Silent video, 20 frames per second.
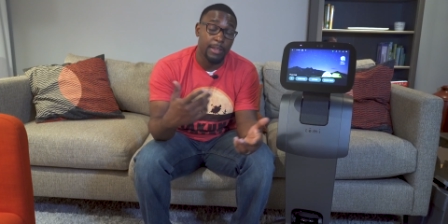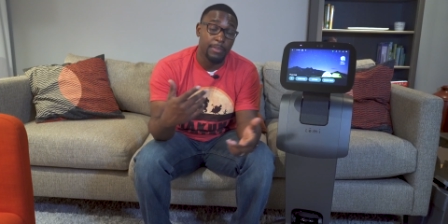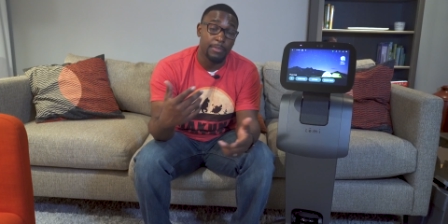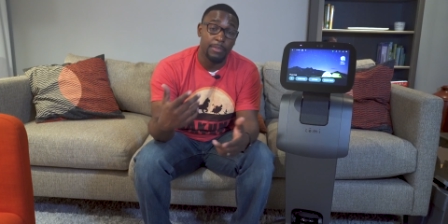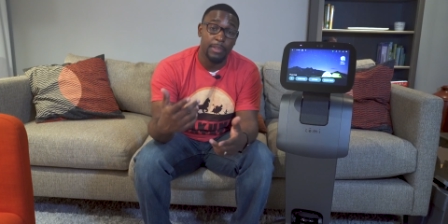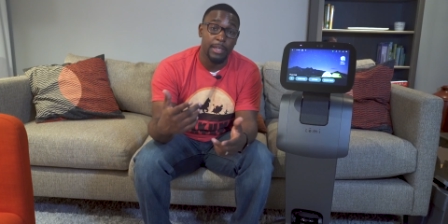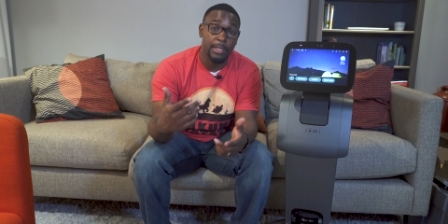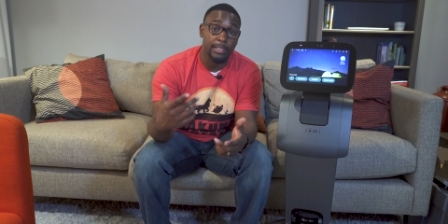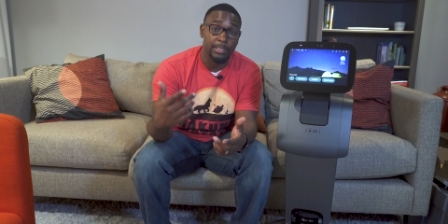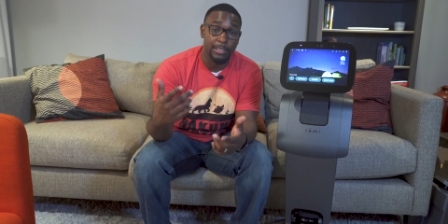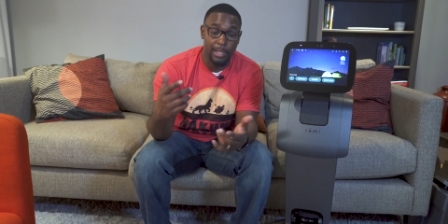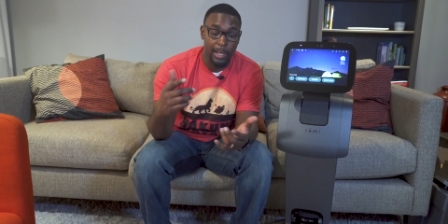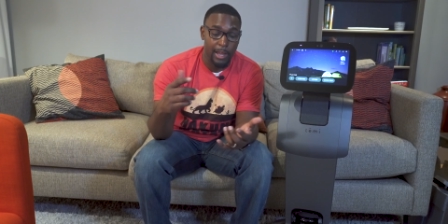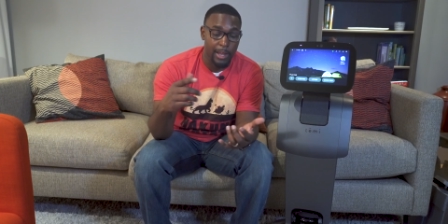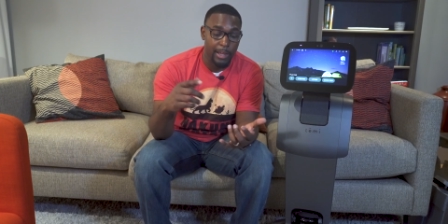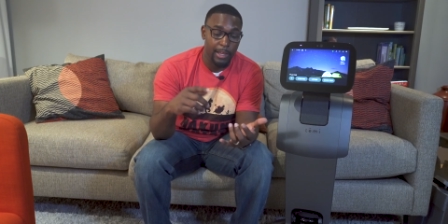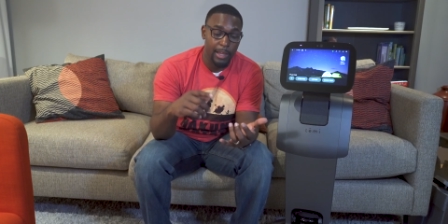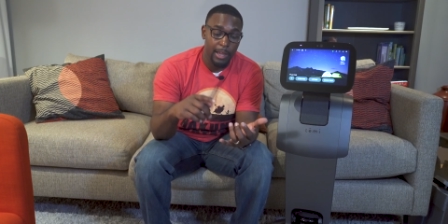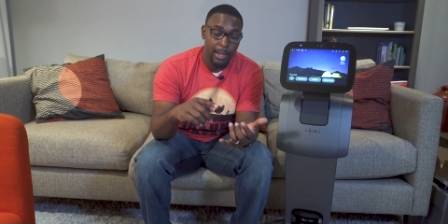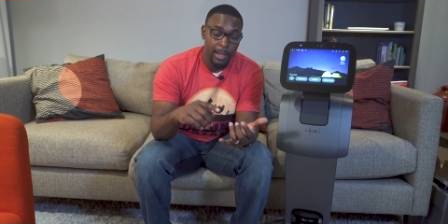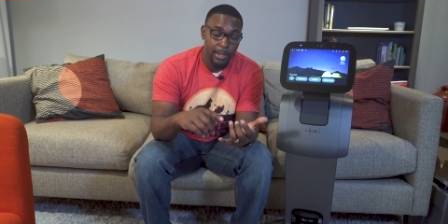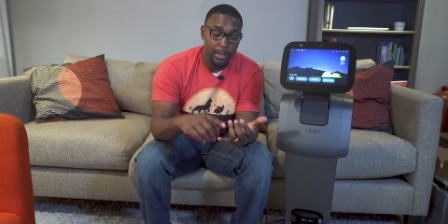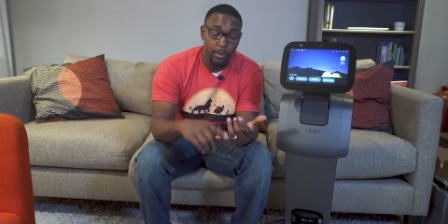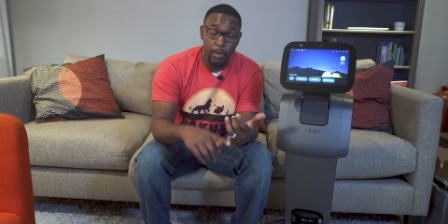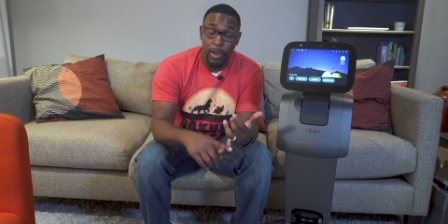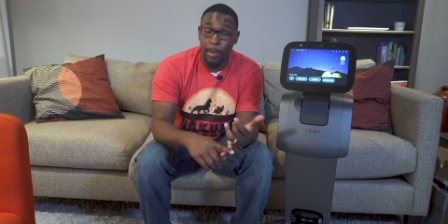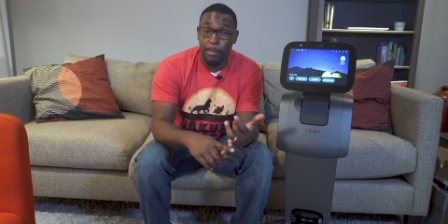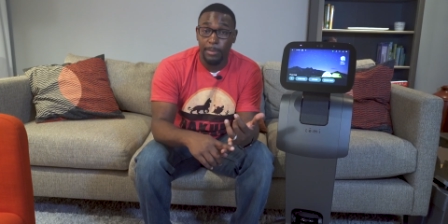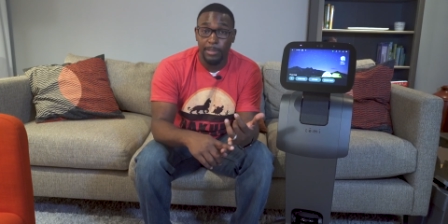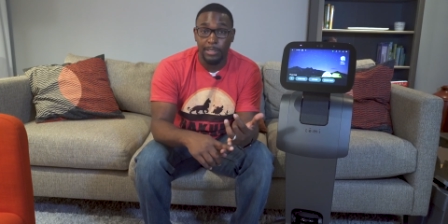in things like your
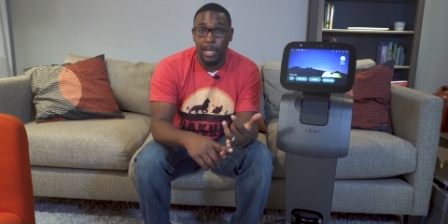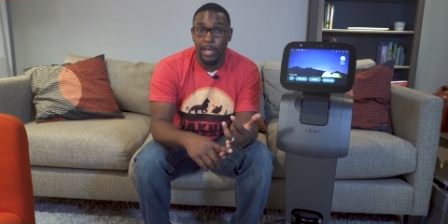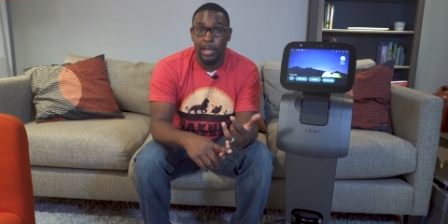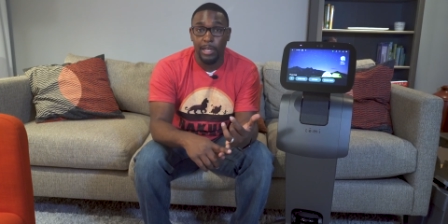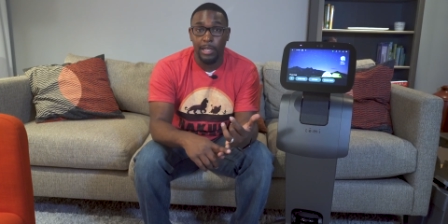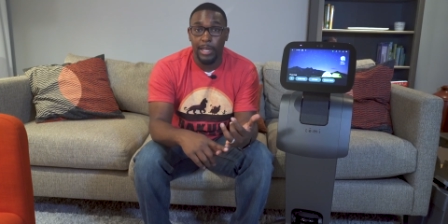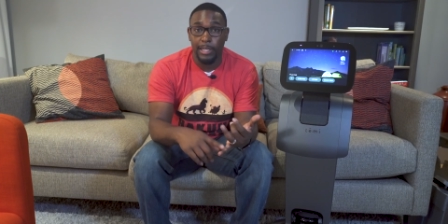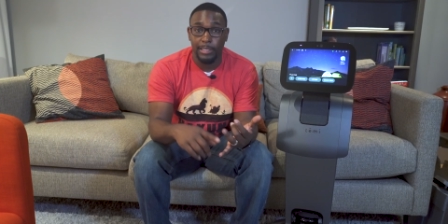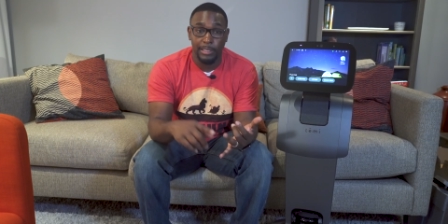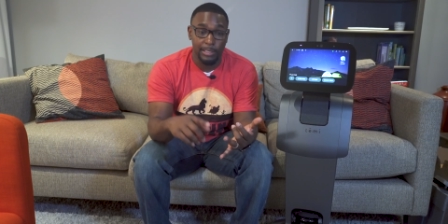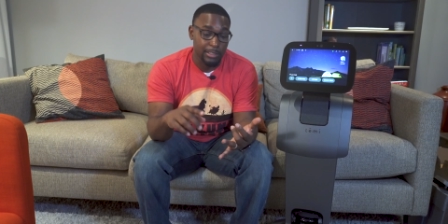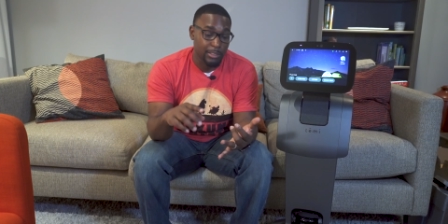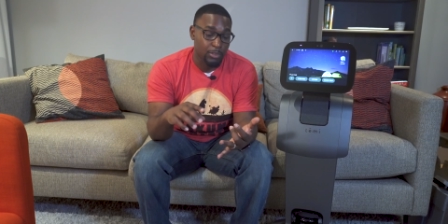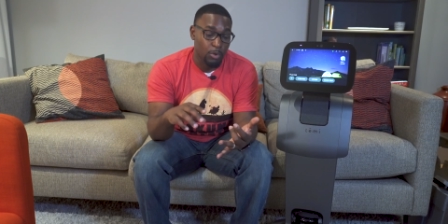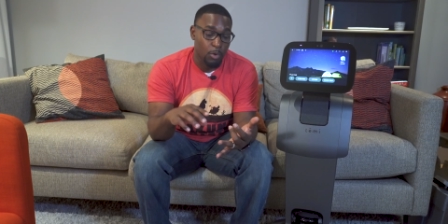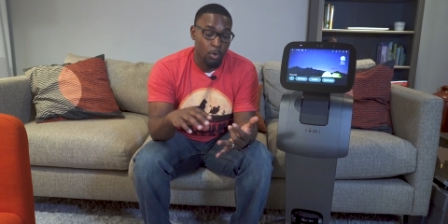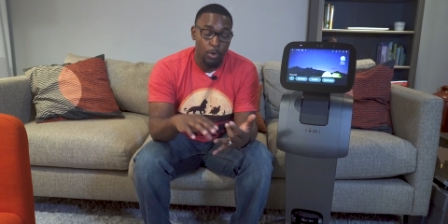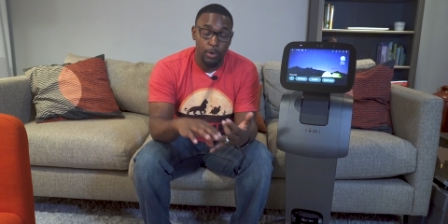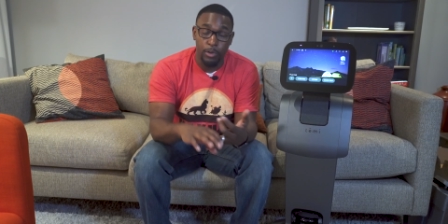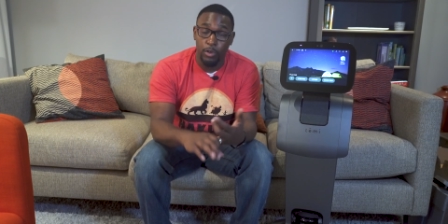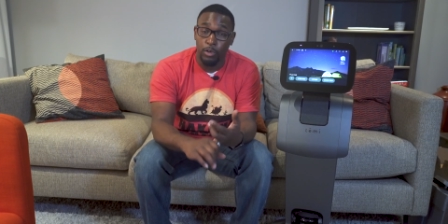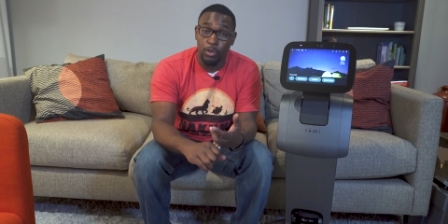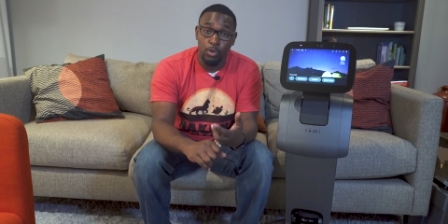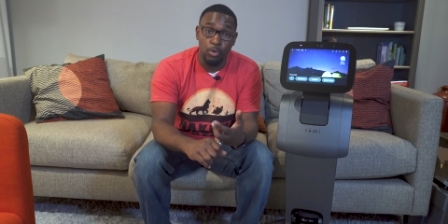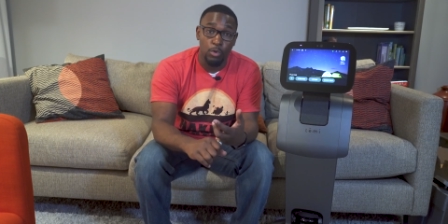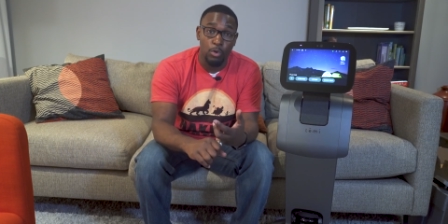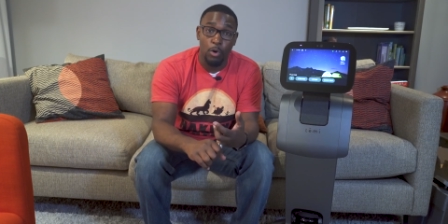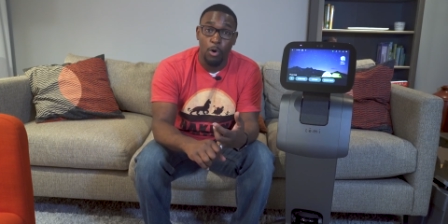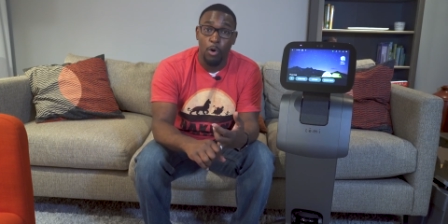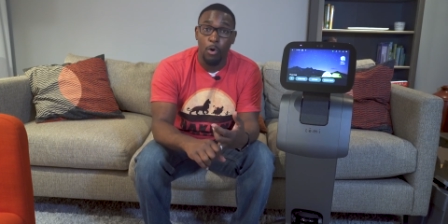Amazon Alexas or your
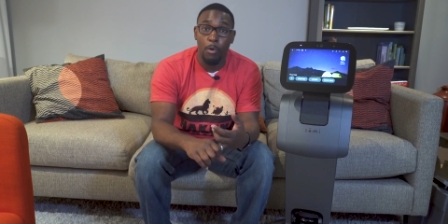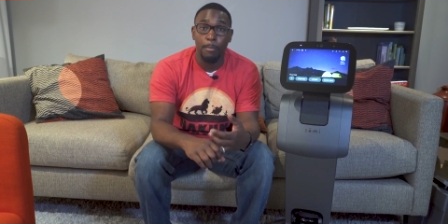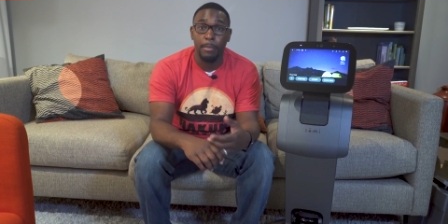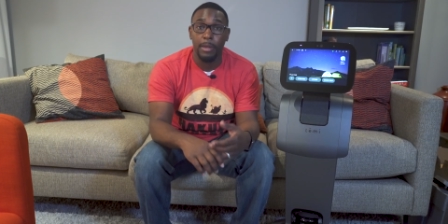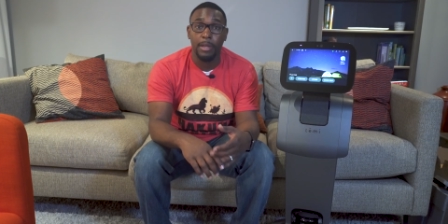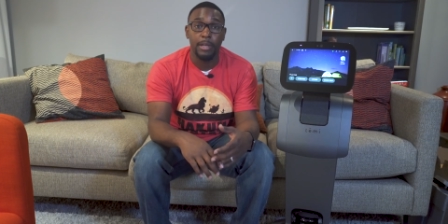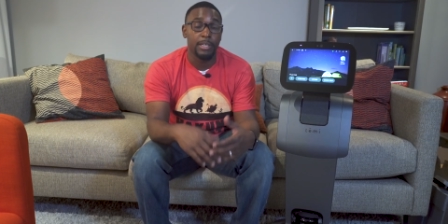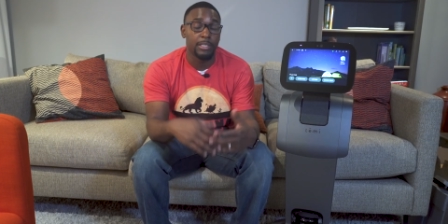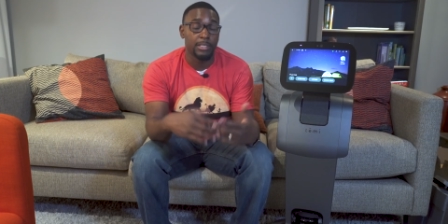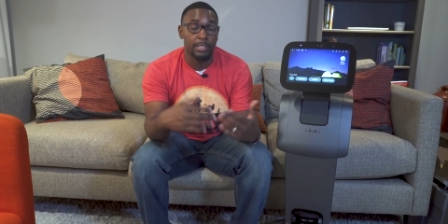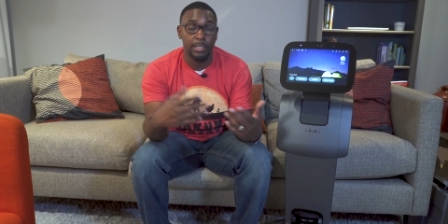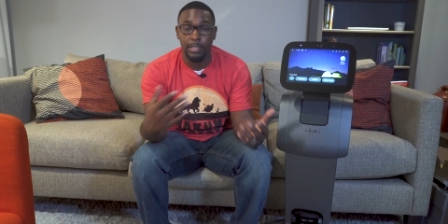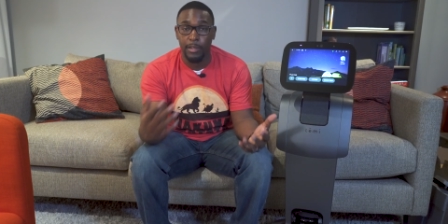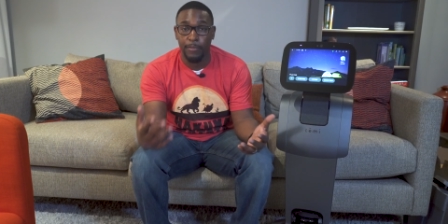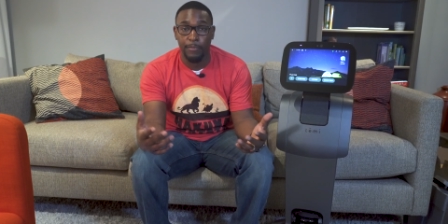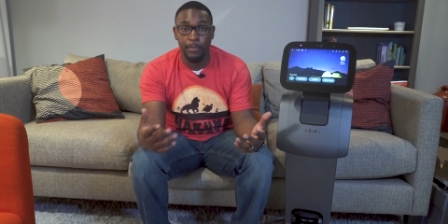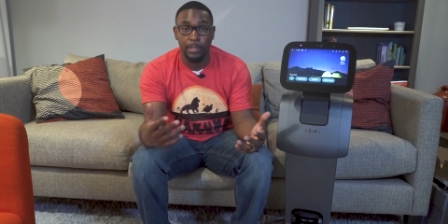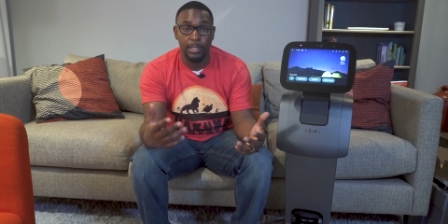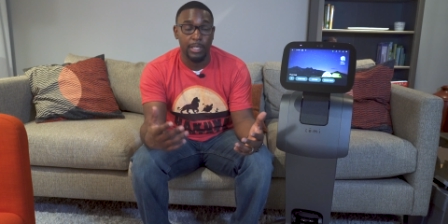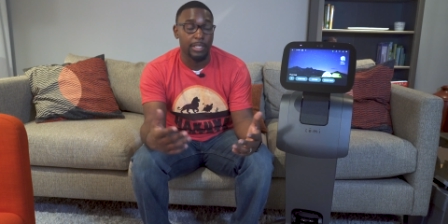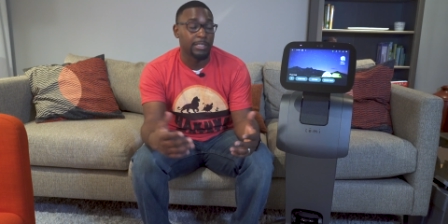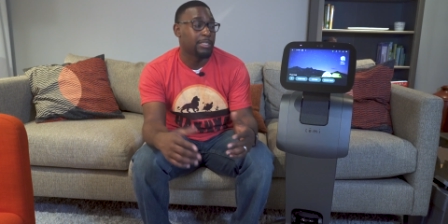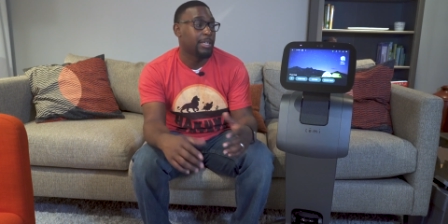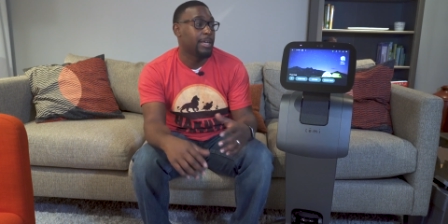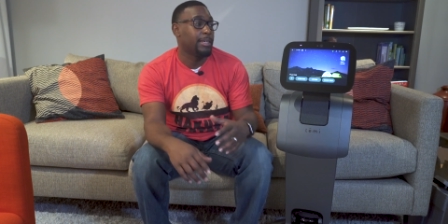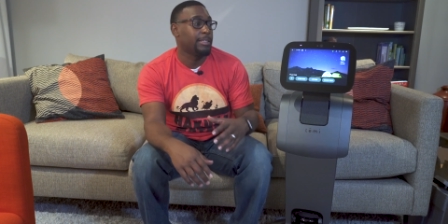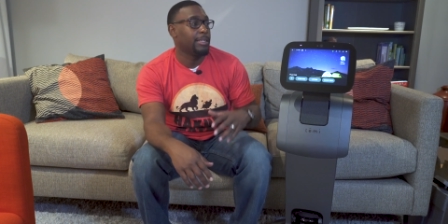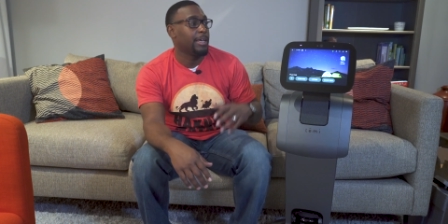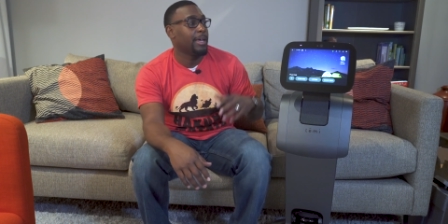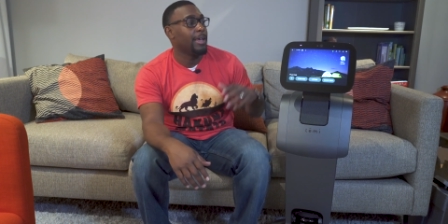Google Home minis and different things
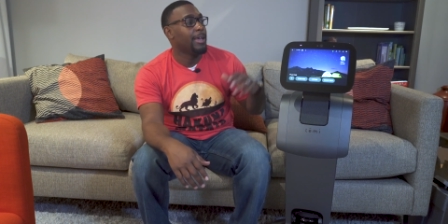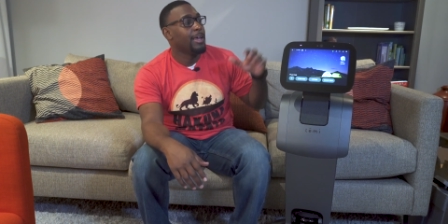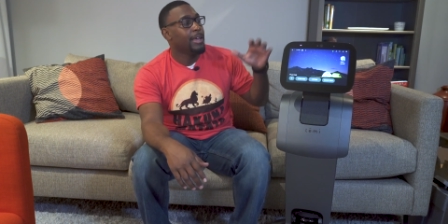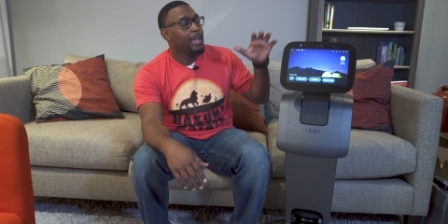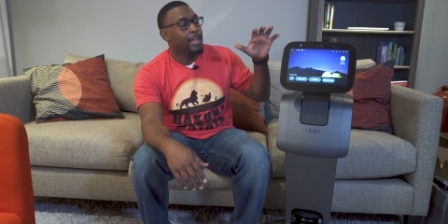like that.